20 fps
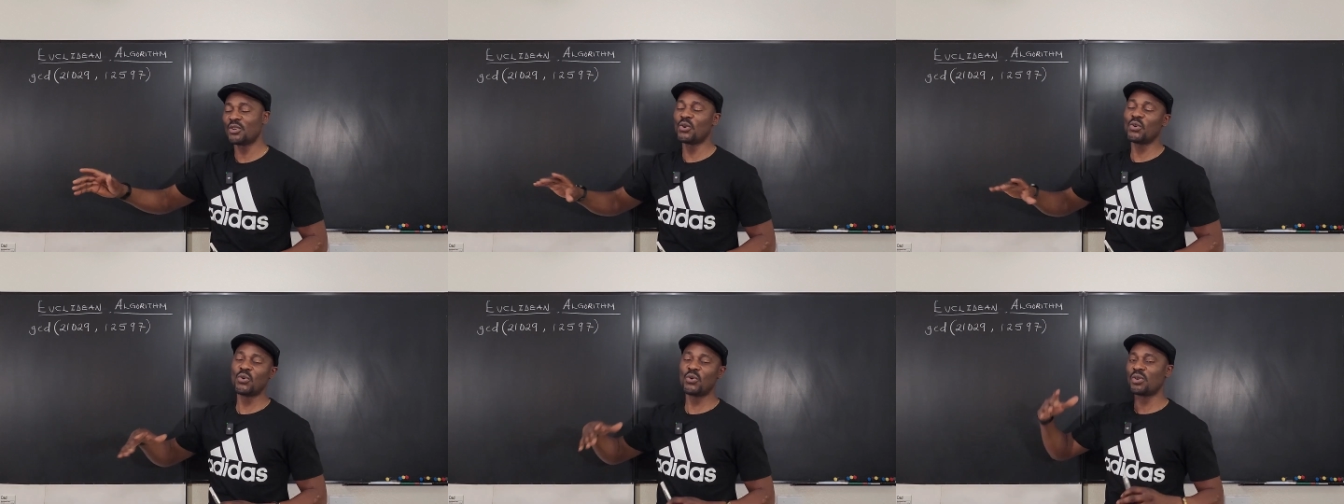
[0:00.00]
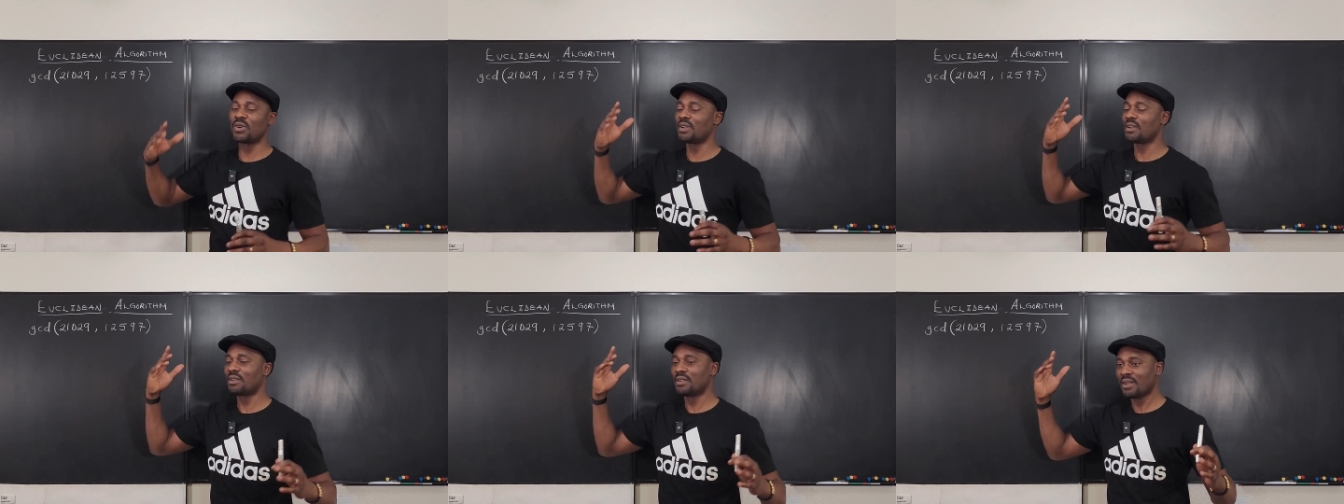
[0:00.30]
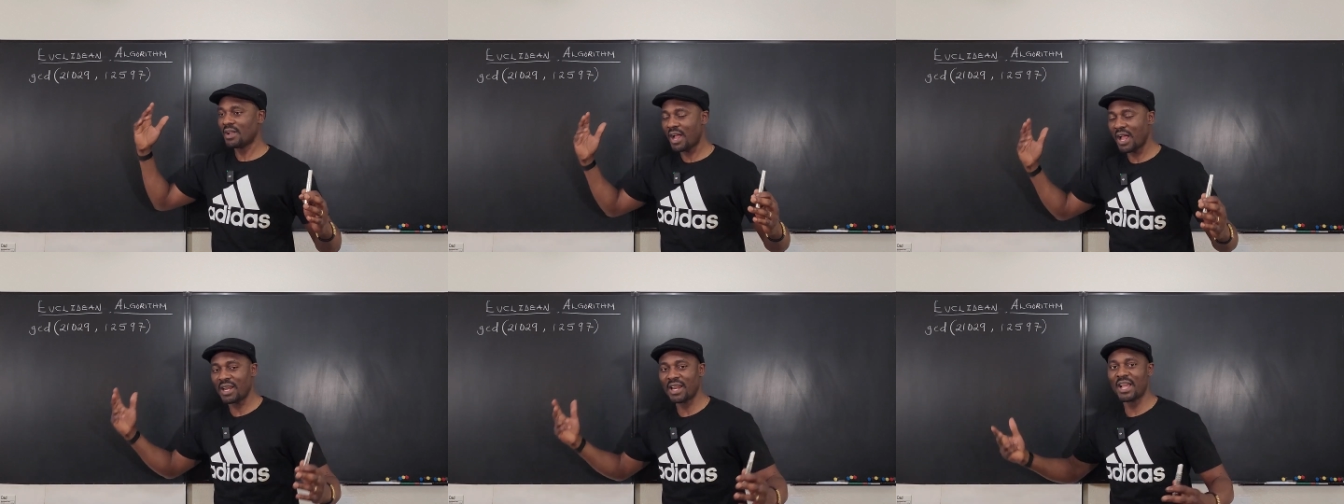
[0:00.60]
or
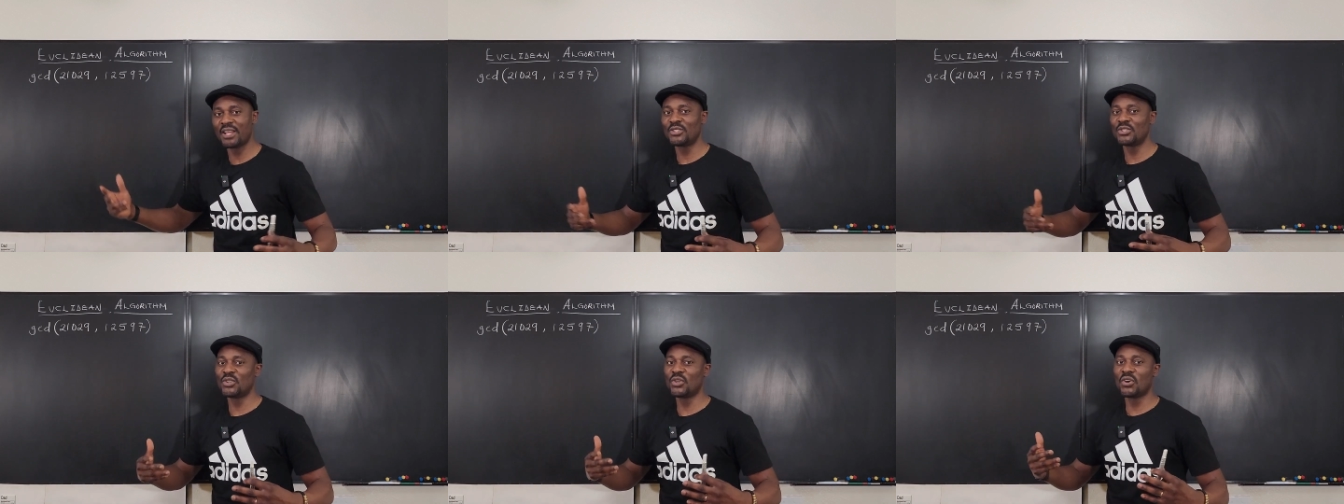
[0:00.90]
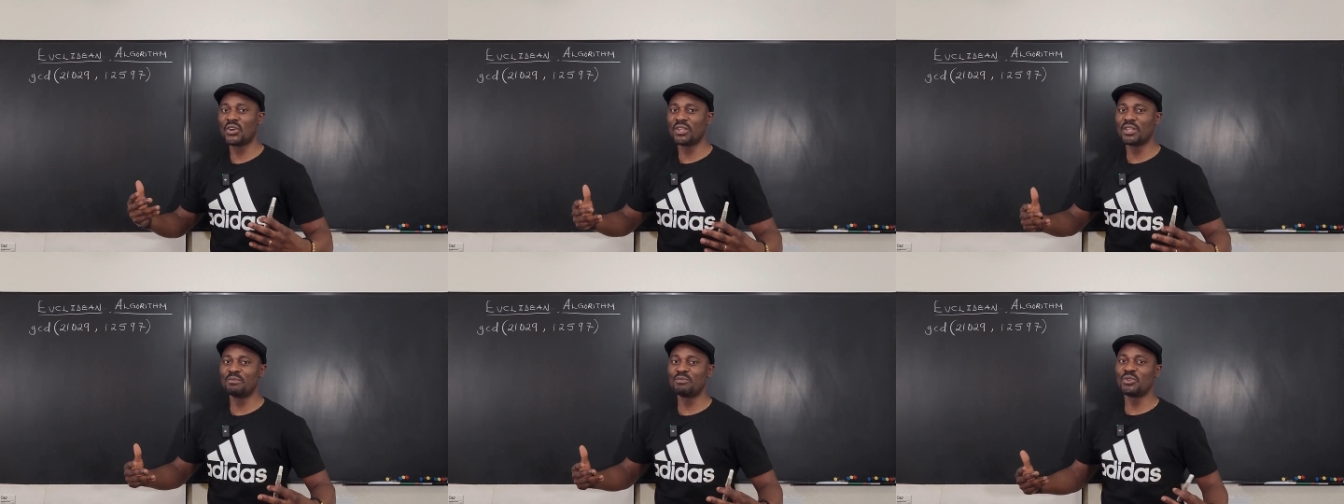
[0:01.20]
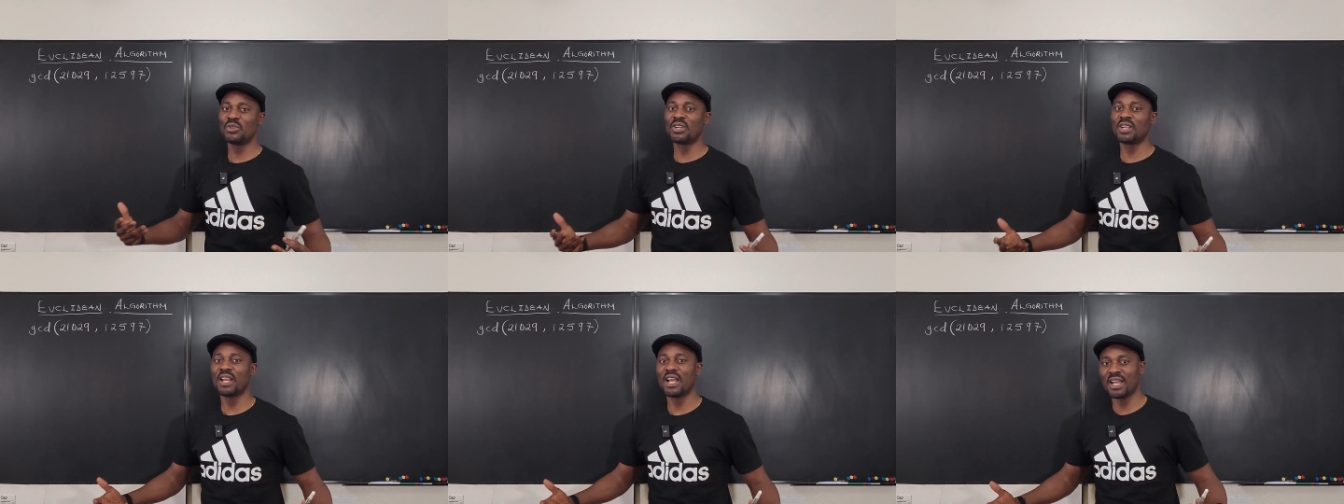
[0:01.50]
I like to call him
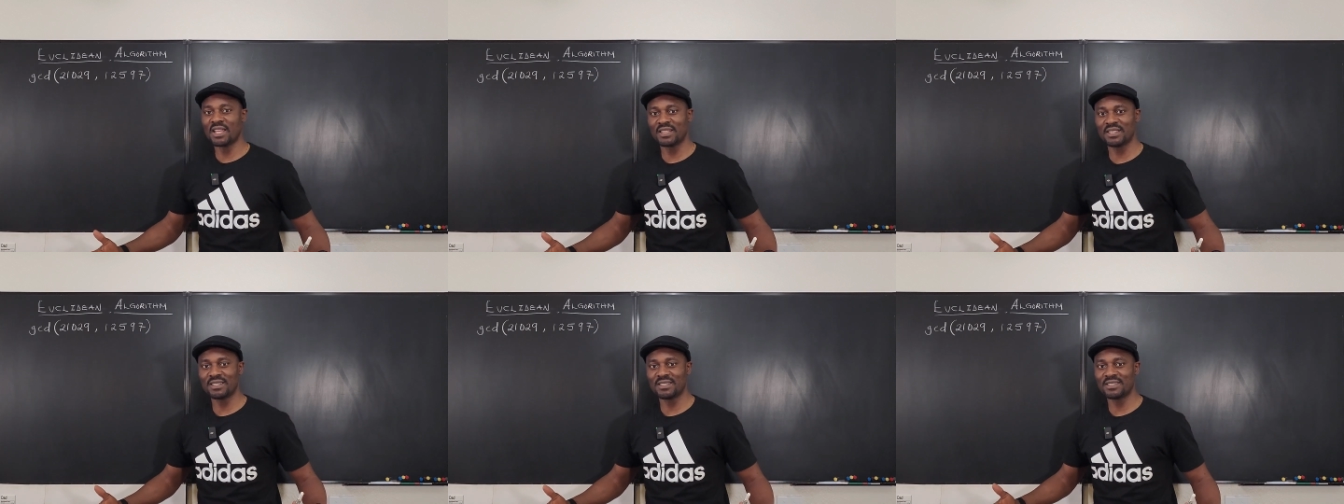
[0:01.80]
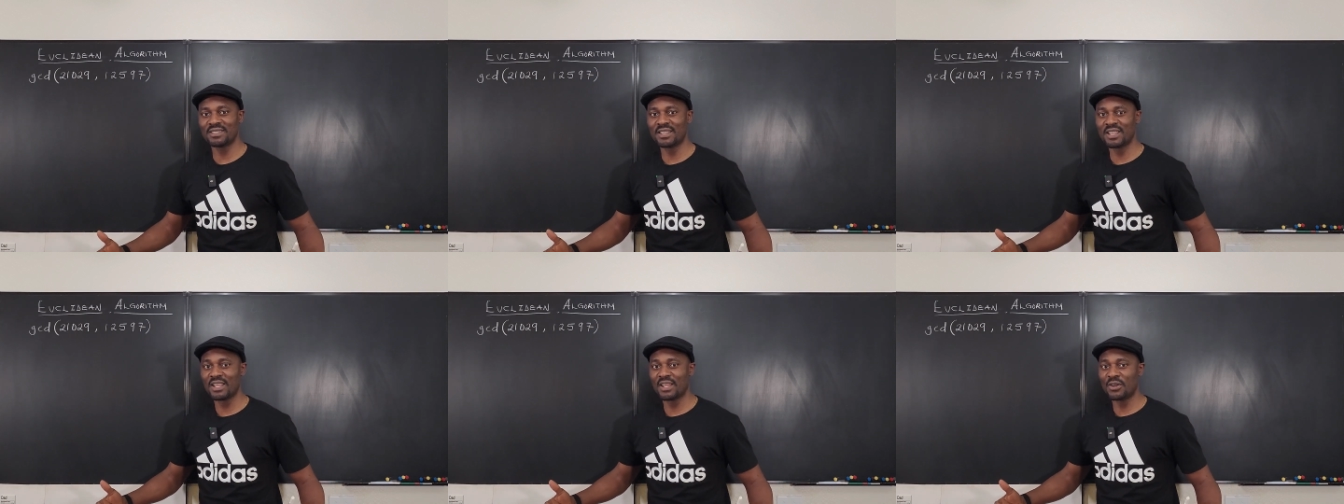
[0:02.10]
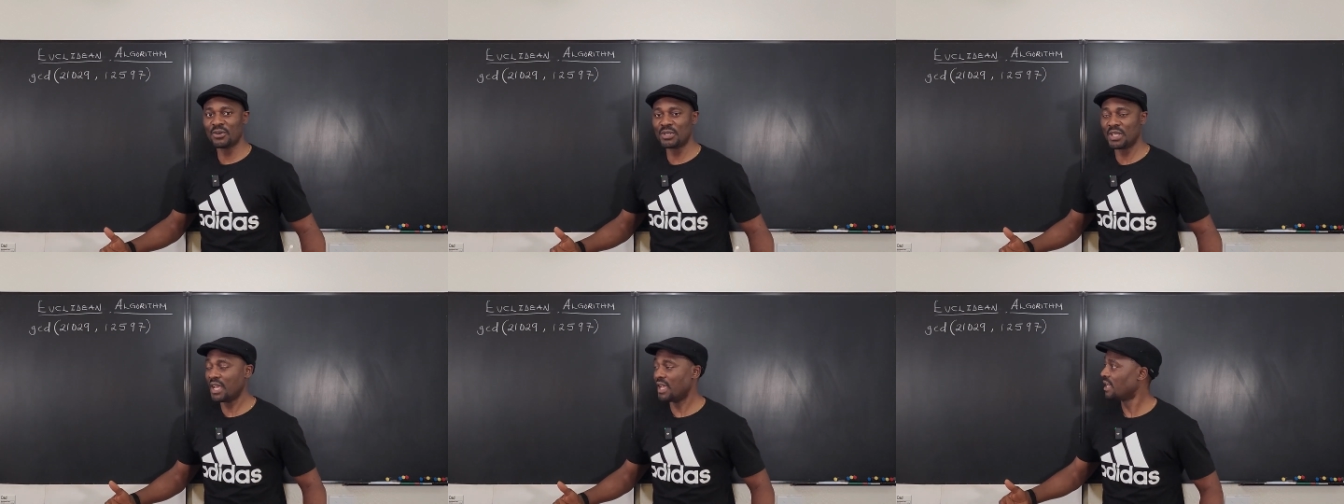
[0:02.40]
Euclides.
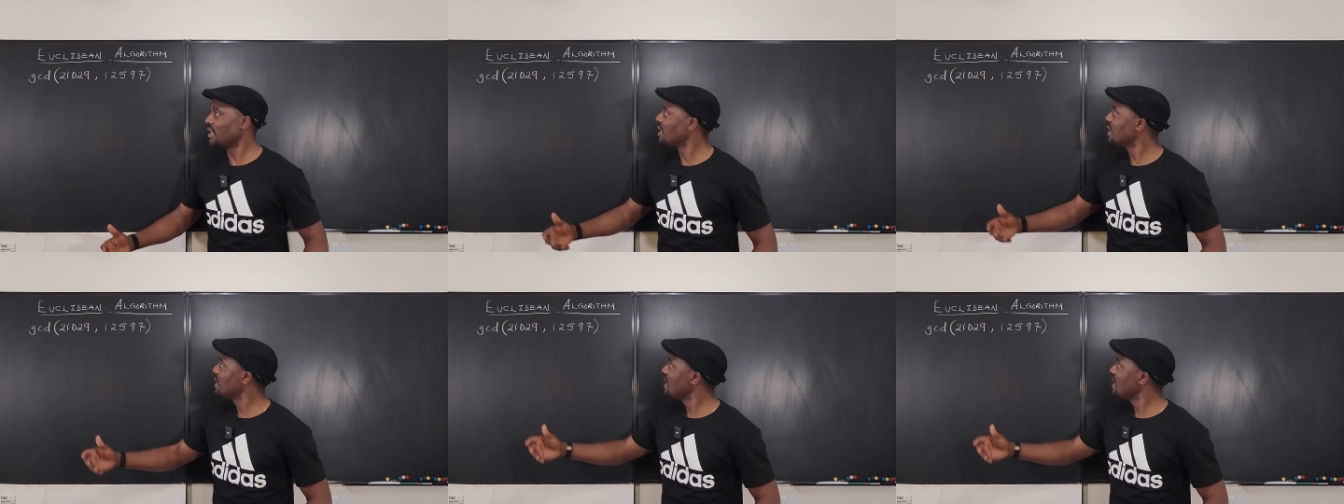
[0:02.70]
Okay,